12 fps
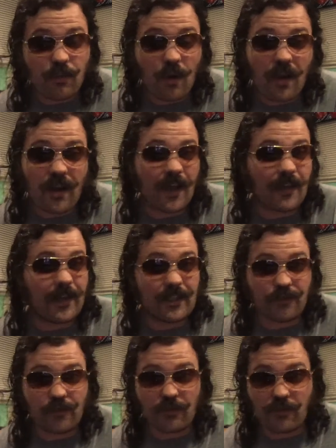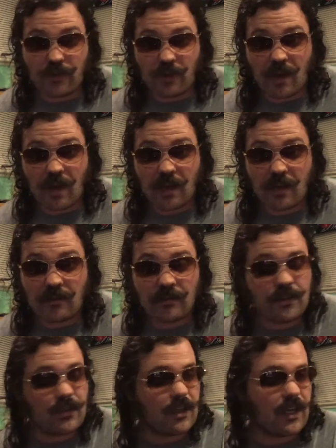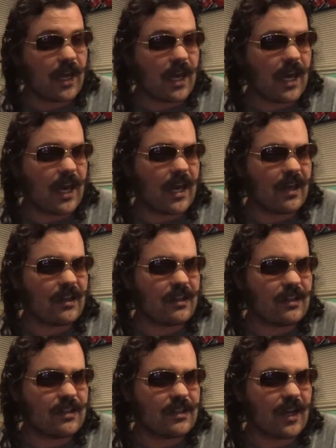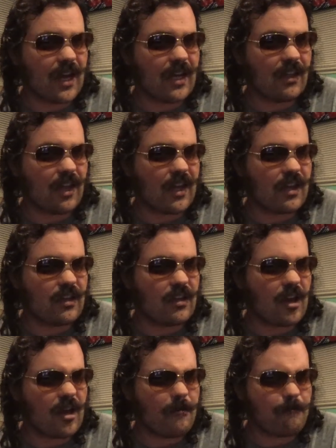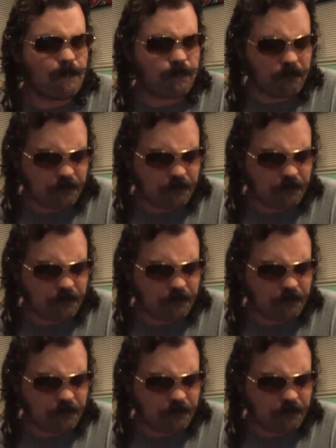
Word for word: Wan. I like the first Saw, and I like um,